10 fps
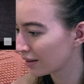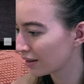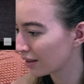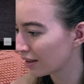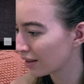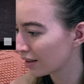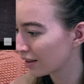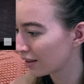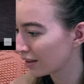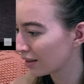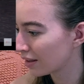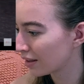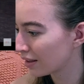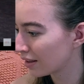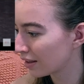
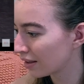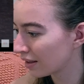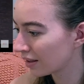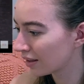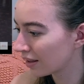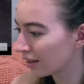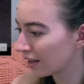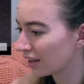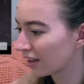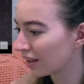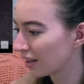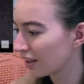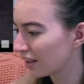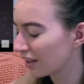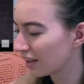
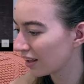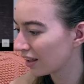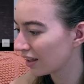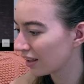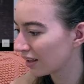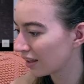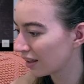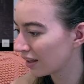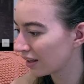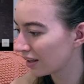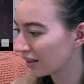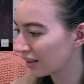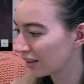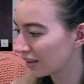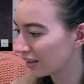
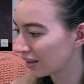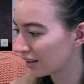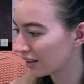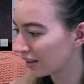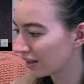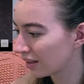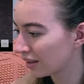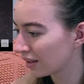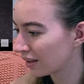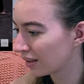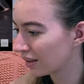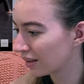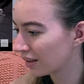Nothing is said.